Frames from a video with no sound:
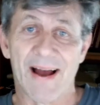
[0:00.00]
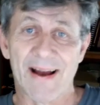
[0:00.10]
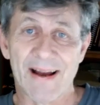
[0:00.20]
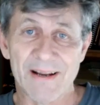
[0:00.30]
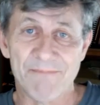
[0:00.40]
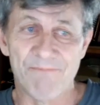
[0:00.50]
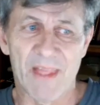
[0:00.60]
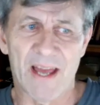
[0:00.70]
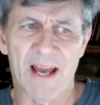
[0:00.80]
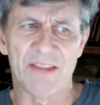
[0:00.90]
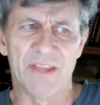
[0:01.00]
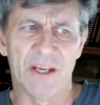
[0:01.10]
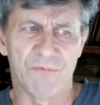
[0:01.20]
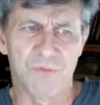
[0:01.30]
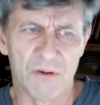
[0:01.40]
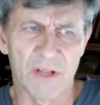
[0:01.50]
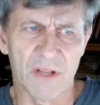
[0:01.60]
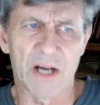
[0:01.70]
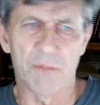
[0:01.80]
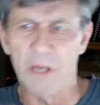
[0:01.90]
I think for a
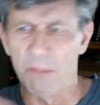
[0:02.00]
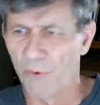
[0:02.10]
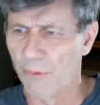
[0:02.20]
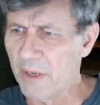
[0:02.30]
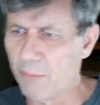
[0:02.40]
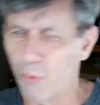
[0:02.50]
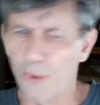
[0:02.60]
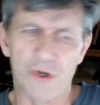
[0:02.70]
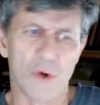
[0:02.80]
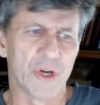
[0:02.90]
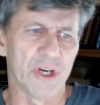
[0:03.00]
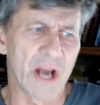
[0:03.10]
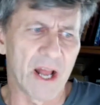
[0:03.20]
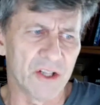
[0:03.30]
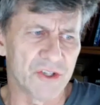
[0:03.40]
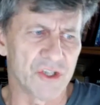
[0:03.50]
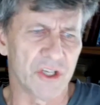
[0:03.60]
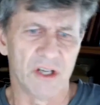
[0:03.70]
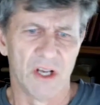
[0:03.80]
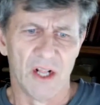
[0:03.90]
lot of people, and maybe we don't acknowledge it,